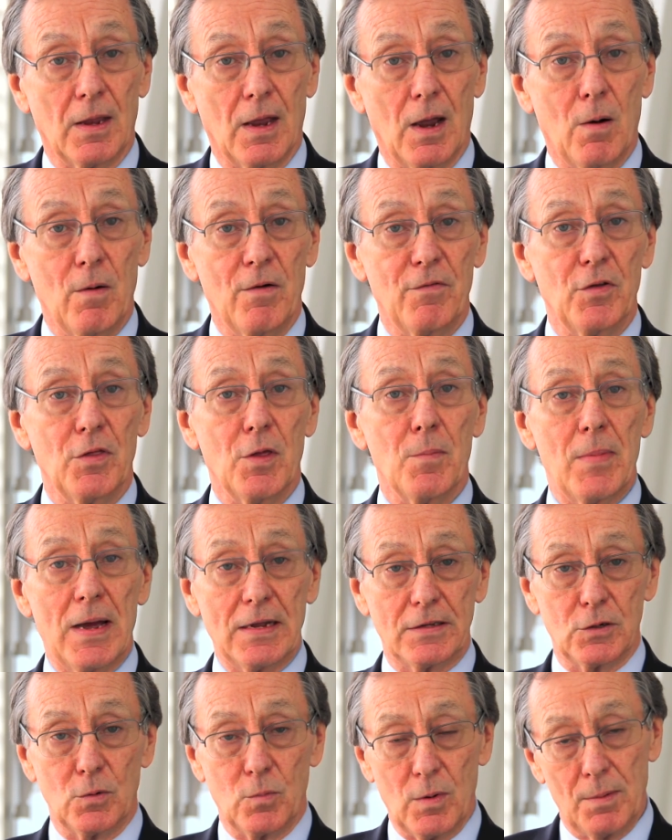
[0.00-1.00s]
However, the
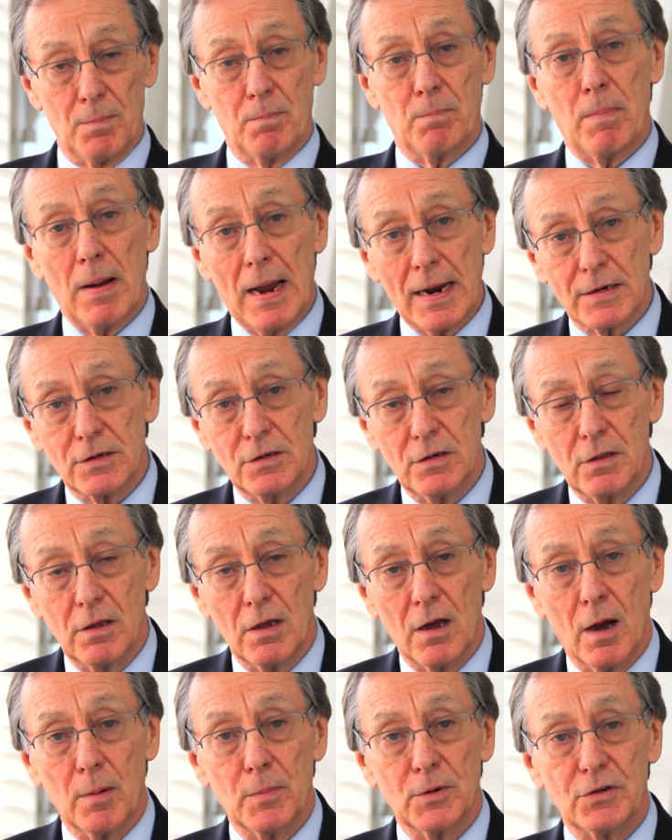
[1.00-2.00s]
matter went back to
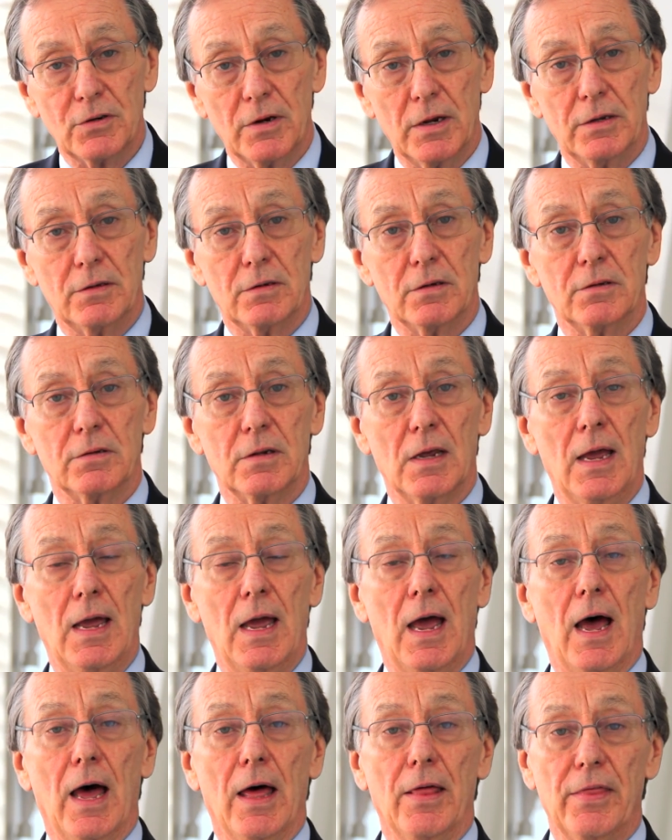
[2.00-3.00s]
the arbitrators
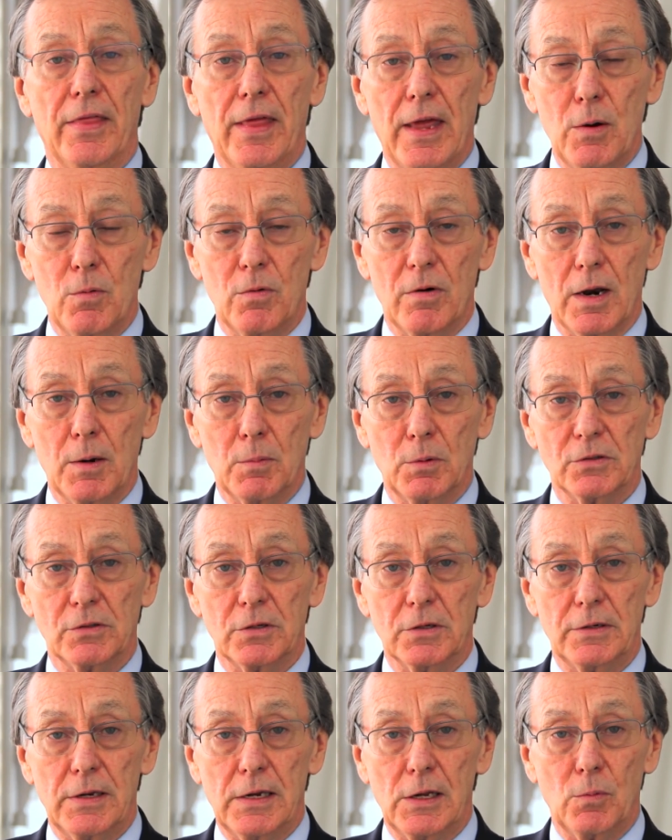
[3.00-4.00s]
and they were able
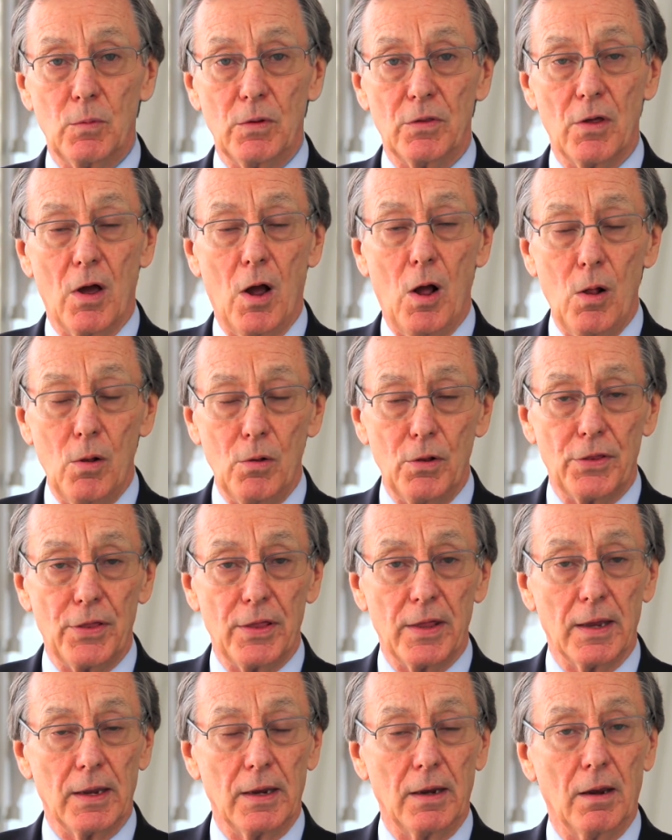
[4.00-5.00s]
to deal with the whole
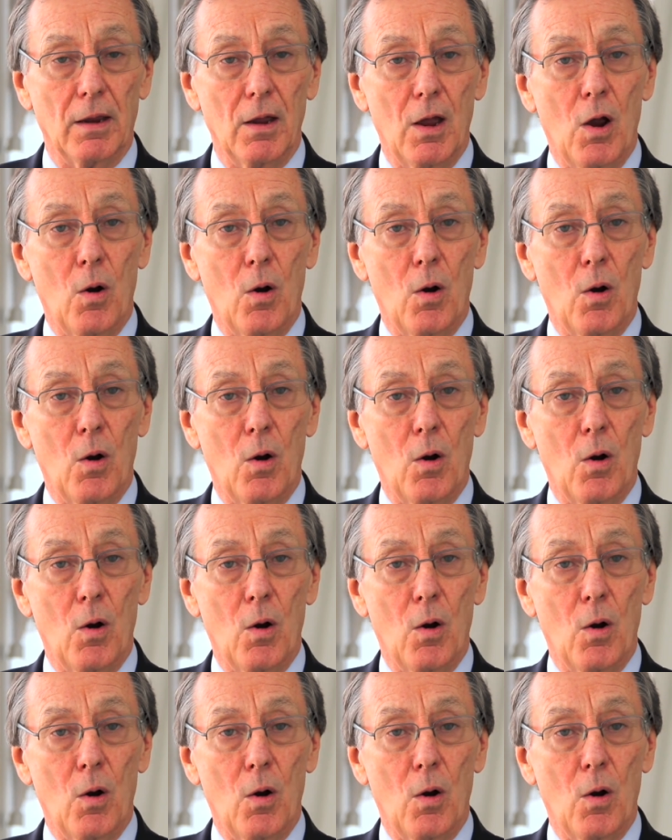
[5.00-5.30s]
thing